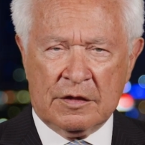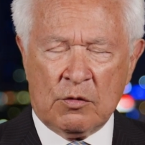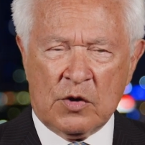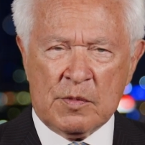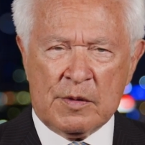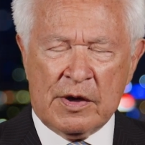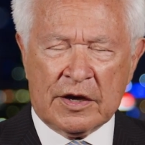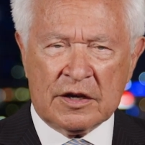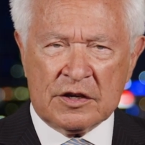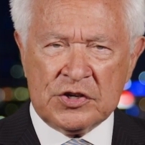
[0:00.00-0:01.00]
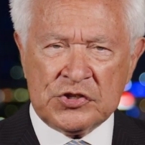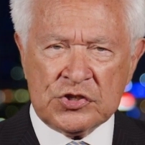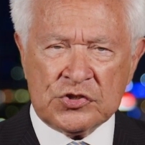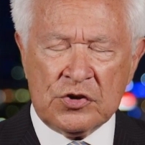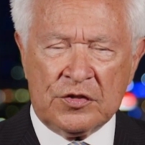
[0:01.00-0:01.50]
They wouldn't be making a
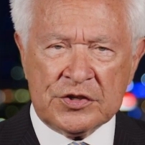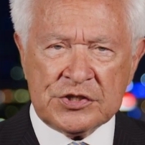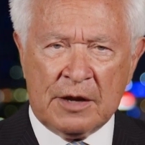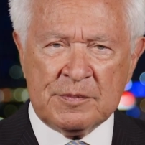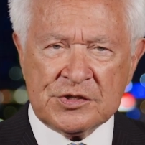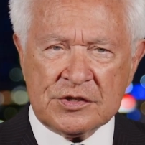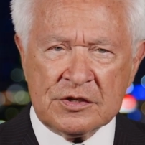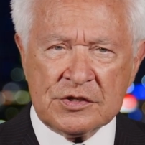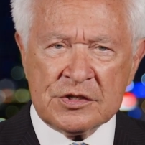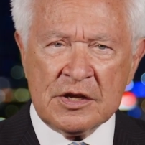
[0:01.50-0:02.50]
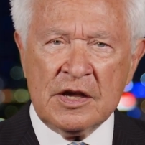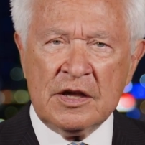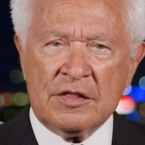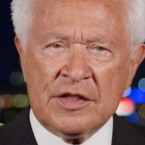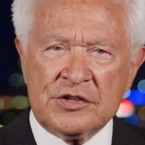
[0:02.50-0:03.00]
decision on the substance.
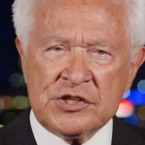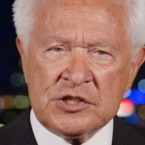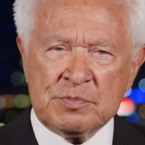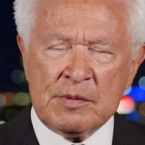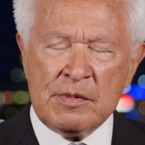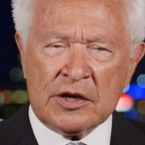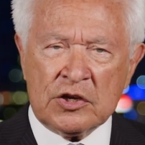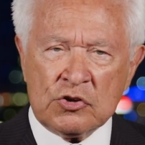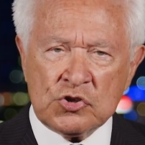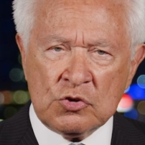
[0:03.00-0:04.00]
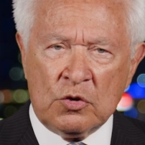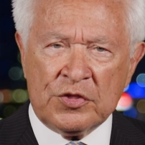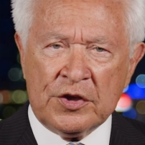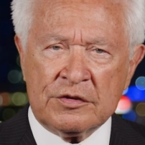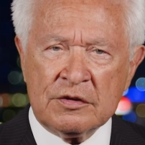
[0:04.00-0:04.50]
They'd just be making
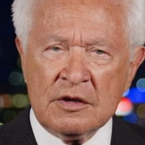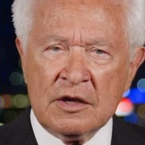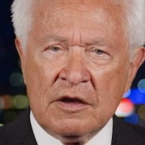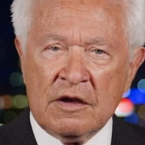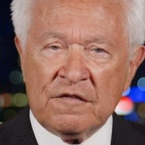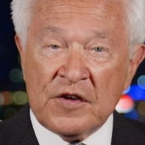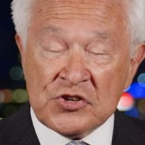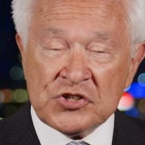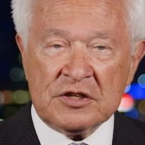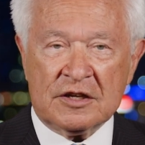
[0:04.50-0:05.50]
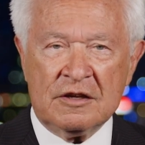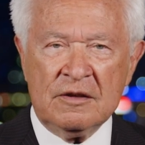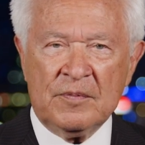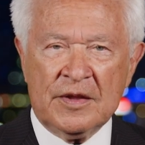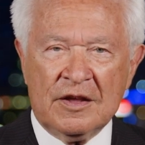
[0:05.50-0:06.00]
sure that,
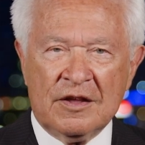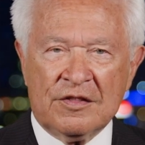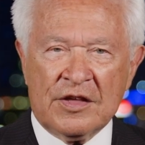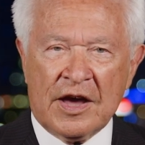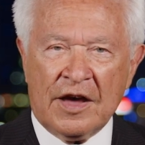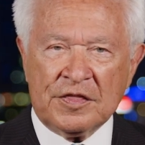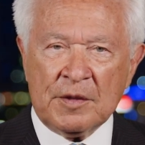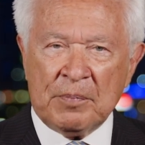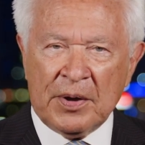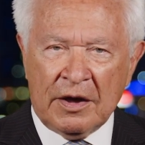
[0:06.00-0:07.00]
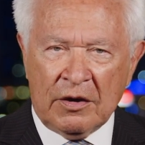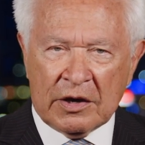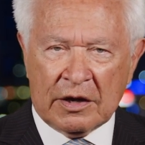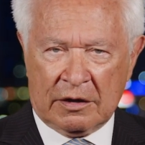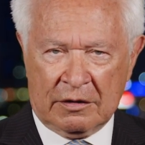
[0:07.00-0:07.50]
firstly, they had the
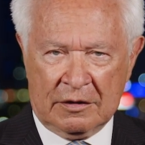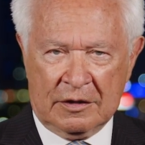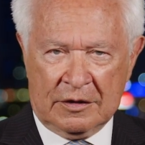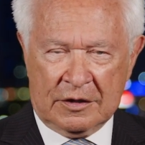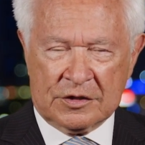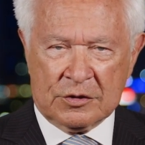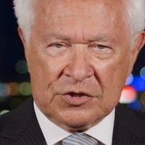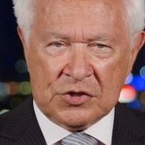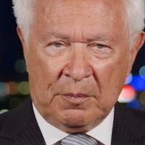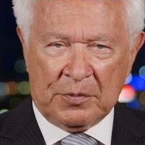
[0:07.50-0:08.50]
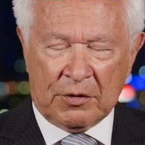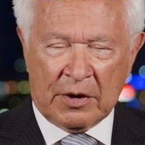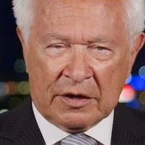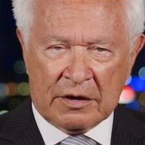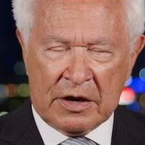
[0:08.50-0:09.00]
power to adopt
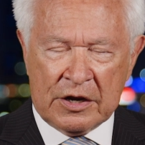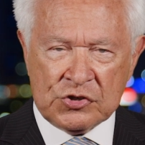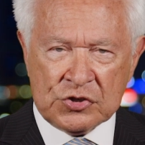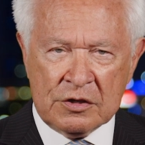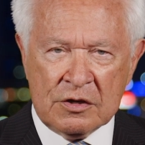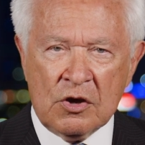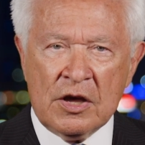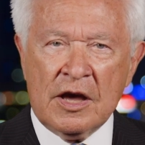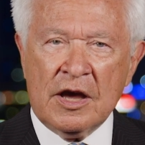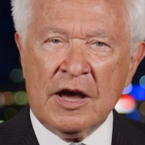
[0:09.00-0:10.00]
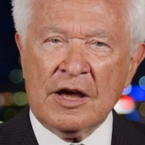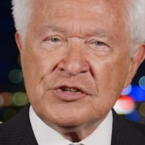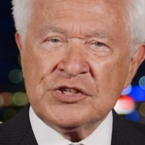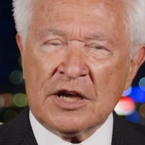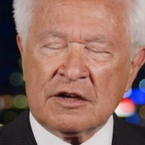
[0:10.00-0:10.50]
the regulation,
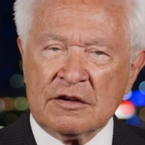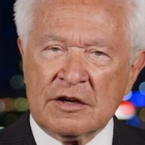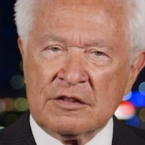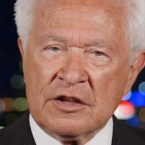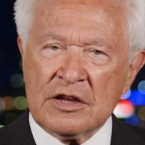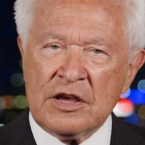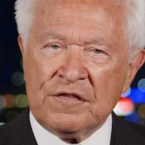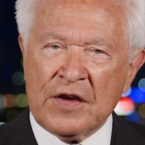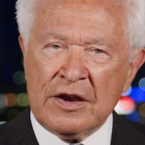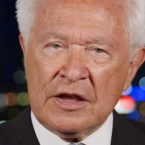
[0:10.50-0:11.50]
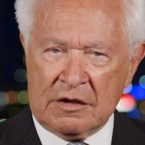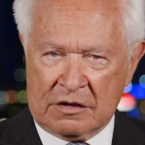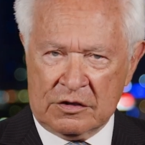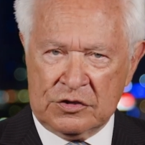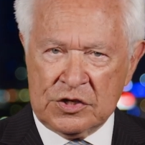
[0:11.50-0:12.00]
and secondly, that if
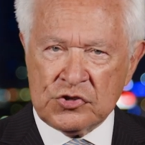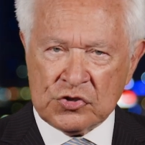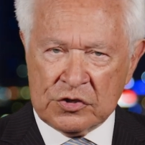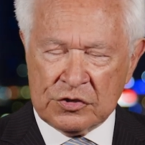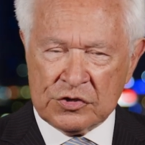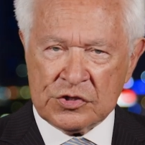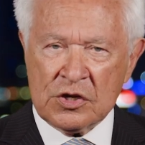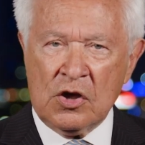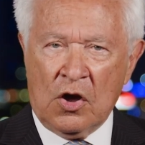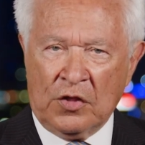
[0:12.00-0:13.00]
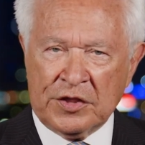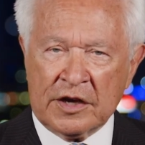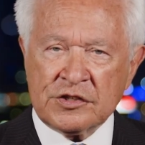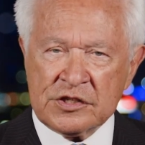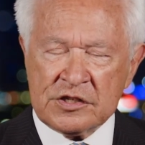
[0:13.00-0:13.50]
any conditions on
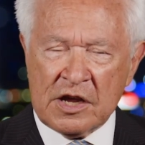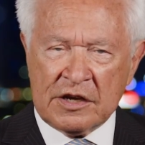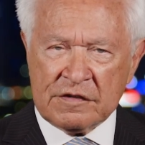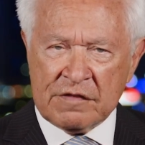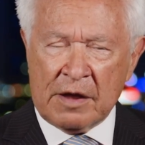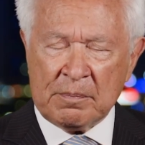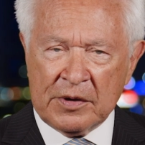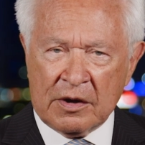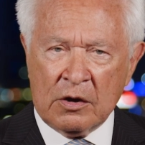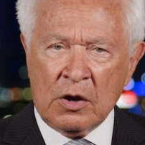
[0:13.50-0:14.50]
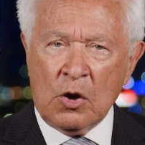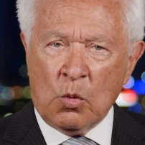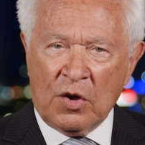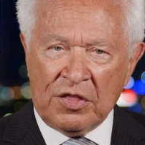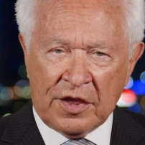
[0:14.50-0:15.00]
the exercise of that power
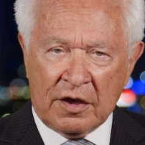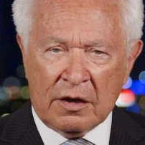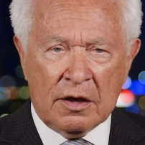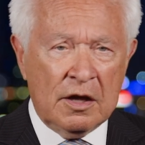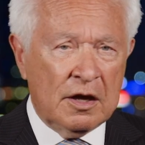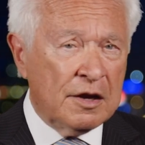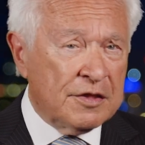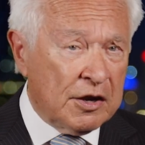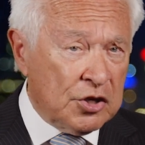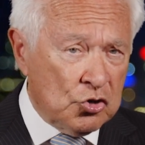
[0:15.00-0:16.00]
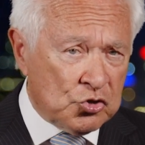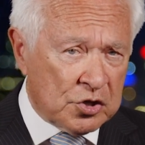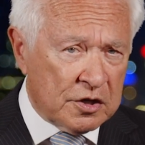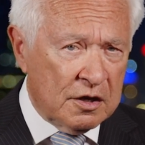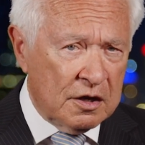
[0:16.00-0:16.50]
were there, and there
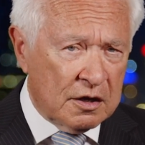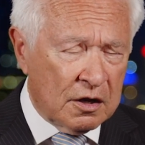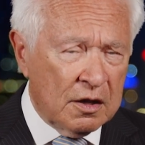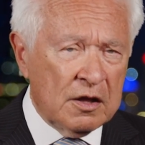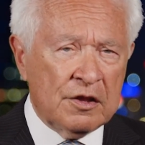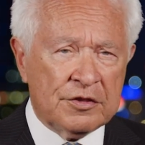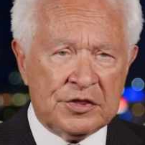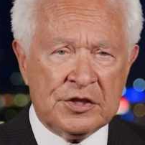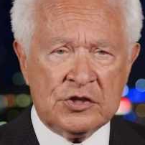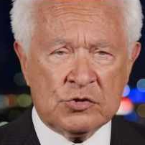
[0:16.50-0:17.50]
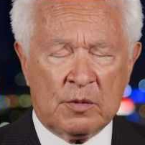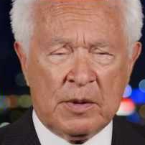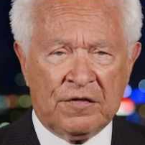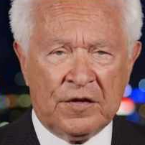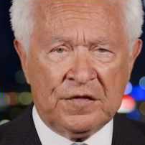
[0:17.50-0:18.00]
usually are, that these
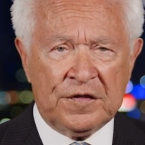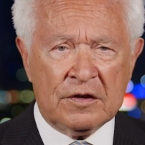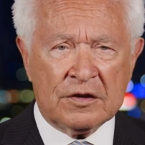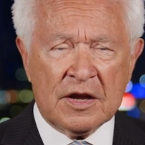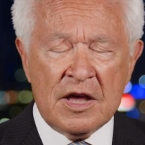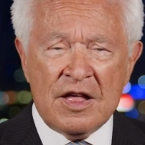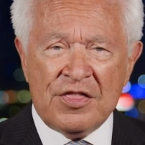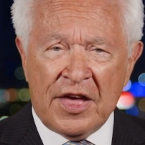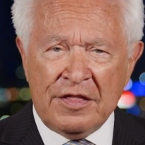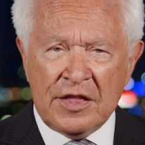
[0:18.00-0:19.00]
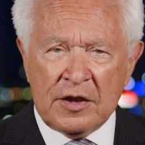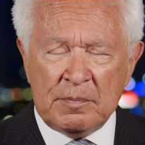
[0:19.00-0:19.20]
would be fulfilled. Then